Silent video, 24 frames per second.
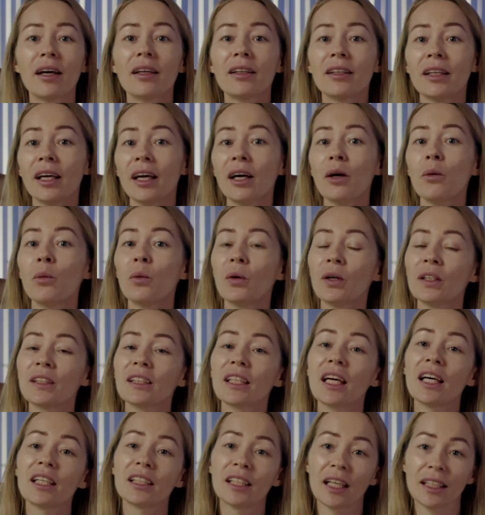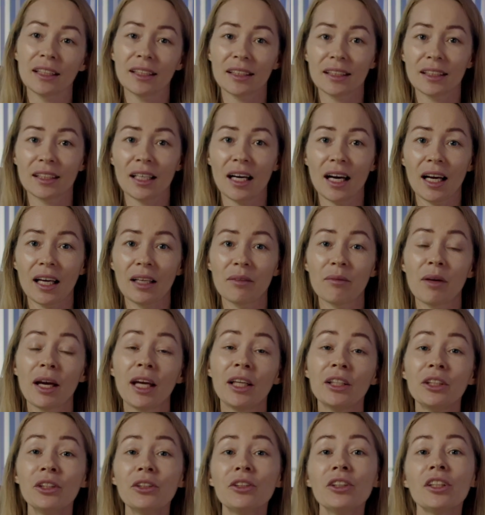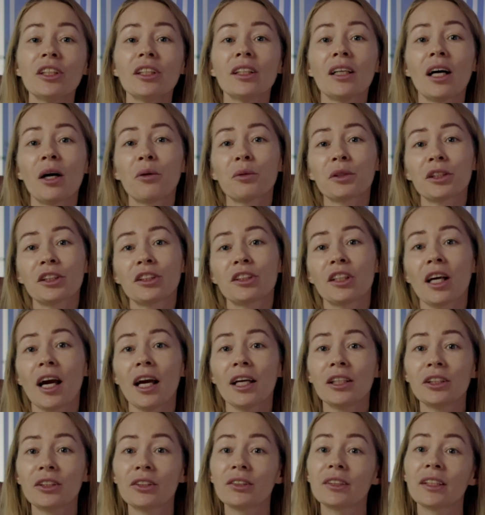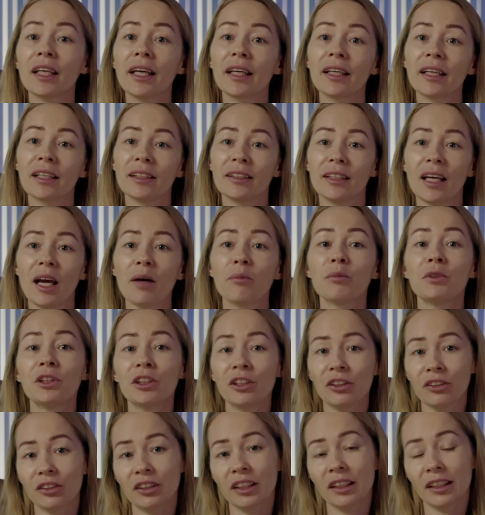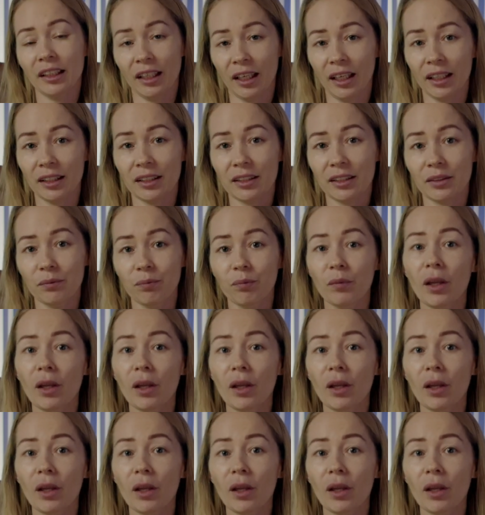there was a rest time, and usually I was trying to take a nap during it.